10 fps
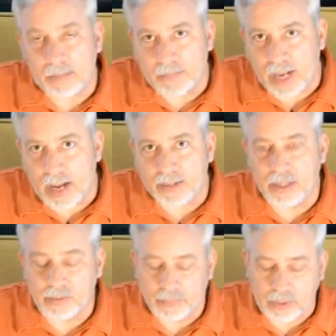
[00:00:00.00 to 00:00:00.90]
I'm not an
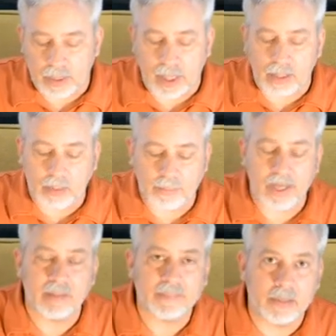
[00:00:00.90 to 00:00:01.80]
overclocker, but
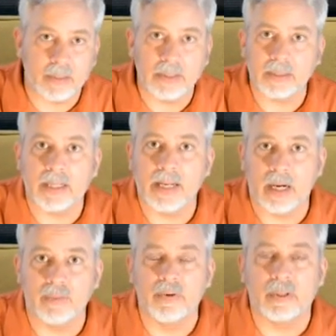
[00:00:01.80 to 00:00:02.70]
I've heard that they
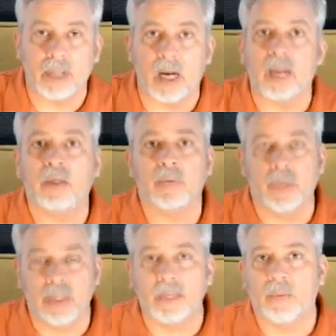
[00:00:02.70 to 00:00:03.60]
overclock
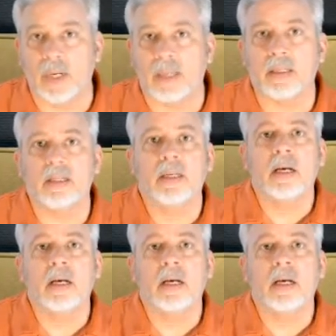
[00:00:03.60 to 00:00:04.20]
really well.